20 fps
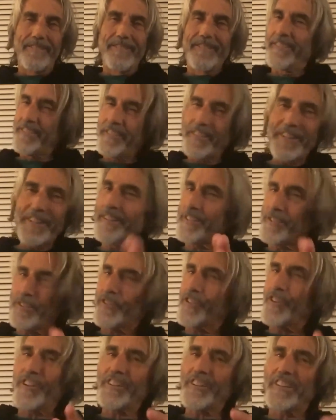See,
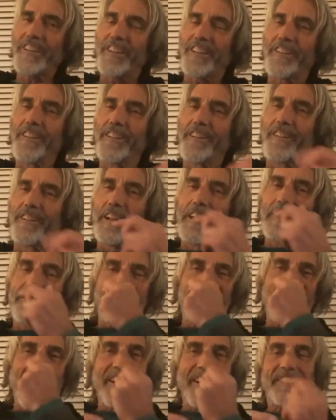it's tricky.
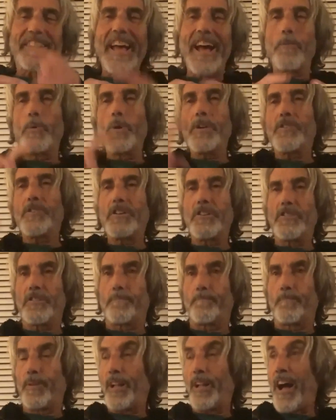It's not that which
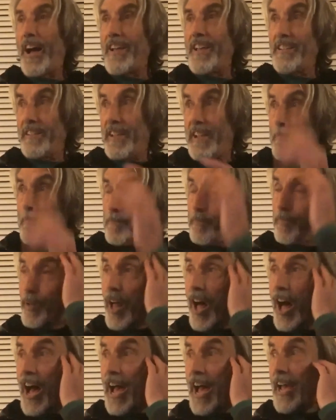is pl-
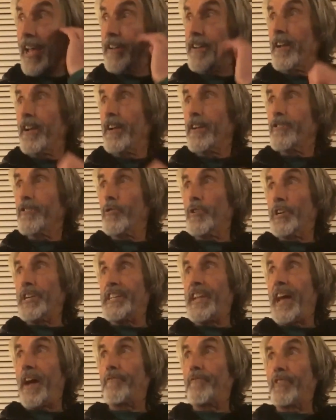implied you are
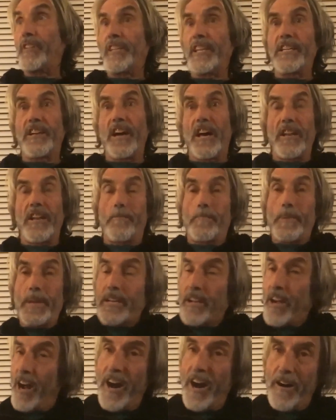neverly going to
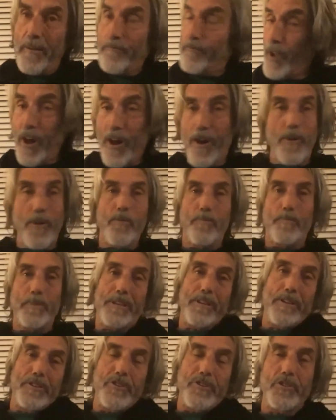become. No,
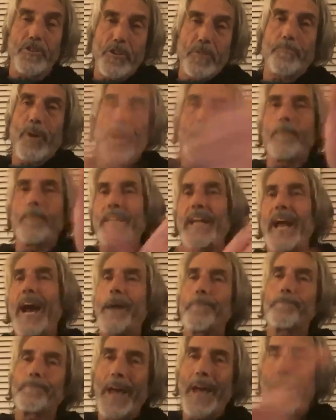because you could probably
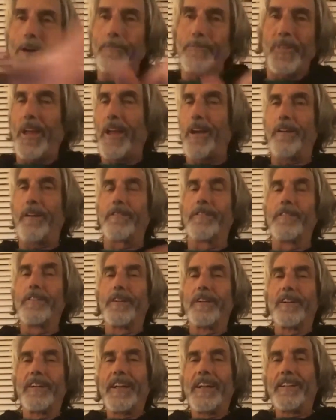opt out there.
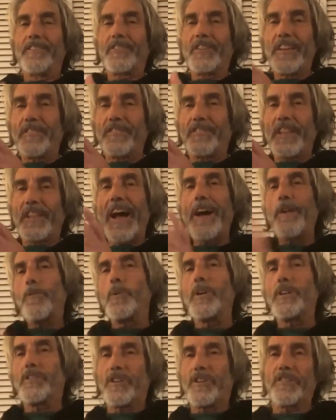It says that
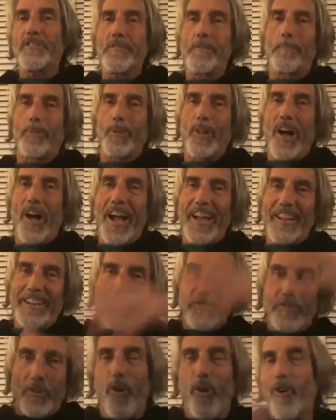which is implied
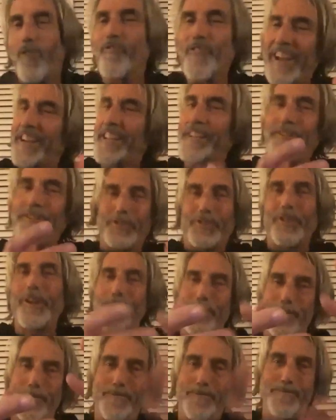is already
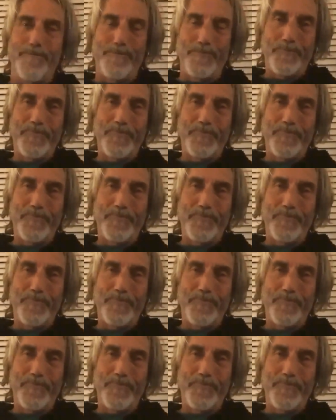so.